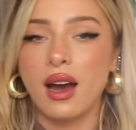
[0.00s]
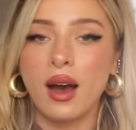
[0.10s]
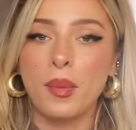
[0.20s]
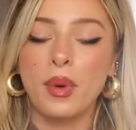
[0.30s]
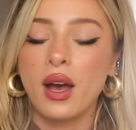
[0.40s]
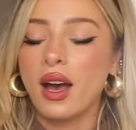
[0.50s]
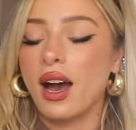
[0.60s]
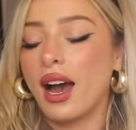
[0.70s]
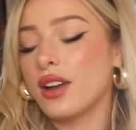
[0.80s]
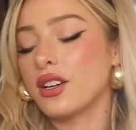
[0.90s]
up,
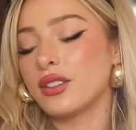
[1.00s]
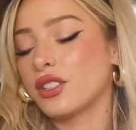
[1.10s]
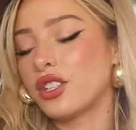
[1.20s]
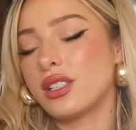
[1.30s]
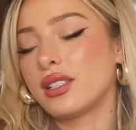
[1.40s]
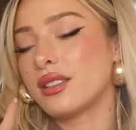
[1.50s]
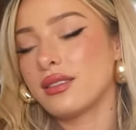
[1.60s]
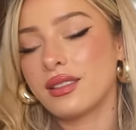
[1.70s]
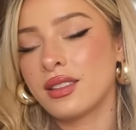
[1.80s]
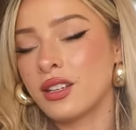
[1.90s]
I don't know,
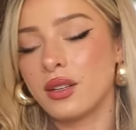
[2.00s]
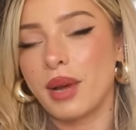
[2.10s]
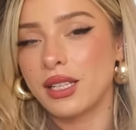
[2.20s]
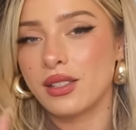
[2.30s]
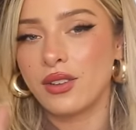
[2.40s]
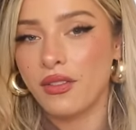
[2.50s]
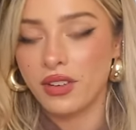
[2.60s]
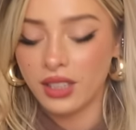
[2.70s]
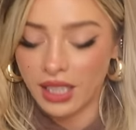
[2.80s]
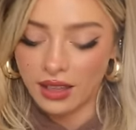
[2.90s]
they're the best. So
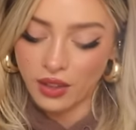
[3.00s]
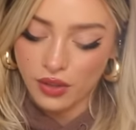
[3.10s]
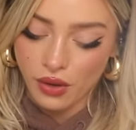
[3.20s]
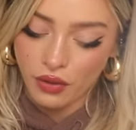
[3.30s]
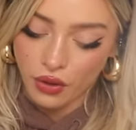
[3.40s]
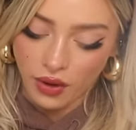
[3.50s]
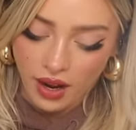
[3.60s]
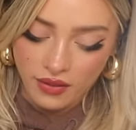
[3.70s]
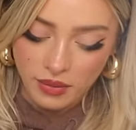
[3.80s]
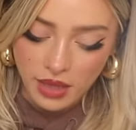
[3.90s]
definitely get those if you don't
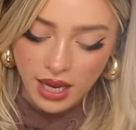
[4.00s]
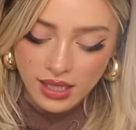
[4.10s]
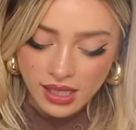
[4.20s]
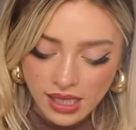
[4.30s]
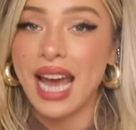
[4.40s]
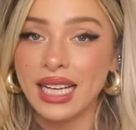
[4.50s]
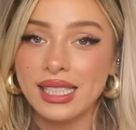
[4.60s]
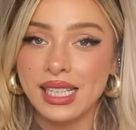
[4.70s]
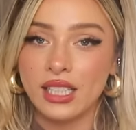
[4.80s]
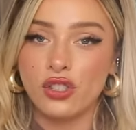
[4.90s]
have them yet.
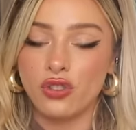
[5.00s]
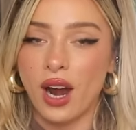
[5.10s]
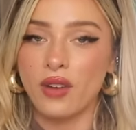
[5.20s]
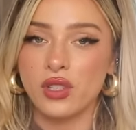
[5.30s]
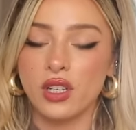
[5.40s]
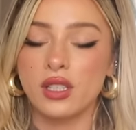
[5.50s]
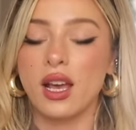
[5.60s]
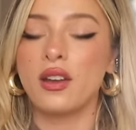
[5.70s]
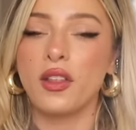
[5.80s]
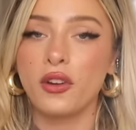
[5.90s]
Next is trousers,
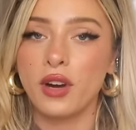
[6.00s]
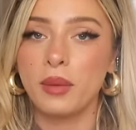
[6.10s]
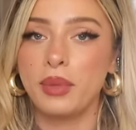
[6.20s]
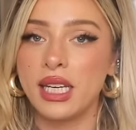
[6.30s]
another great